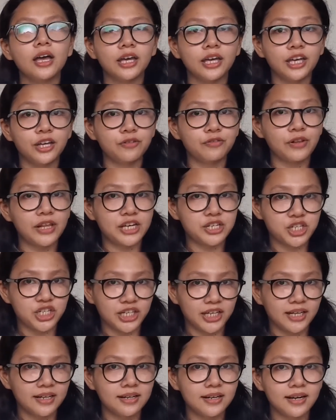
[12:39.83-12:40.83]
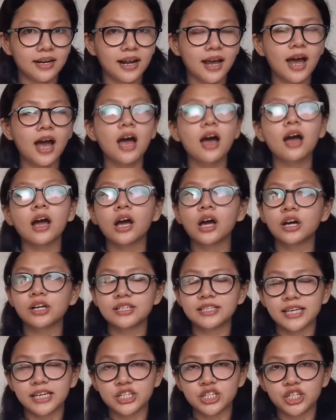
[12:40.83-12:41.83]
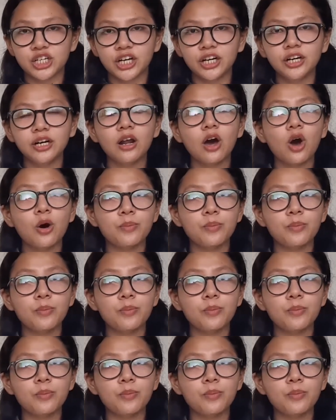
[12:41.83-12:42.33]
inflation, concession